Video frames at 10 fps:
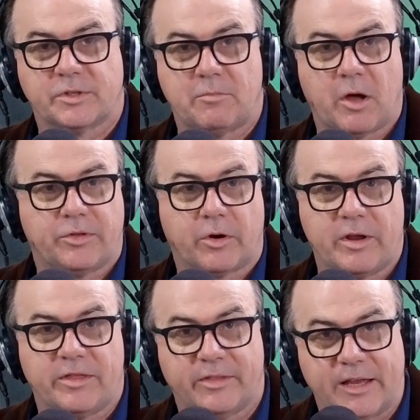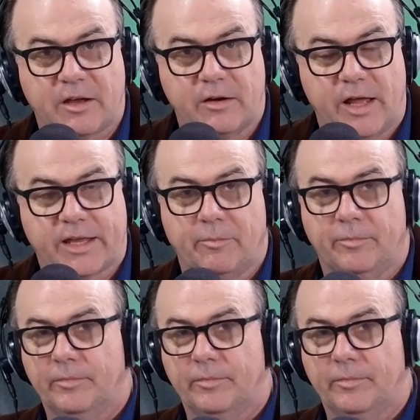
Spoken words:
They both agree that they don't like him.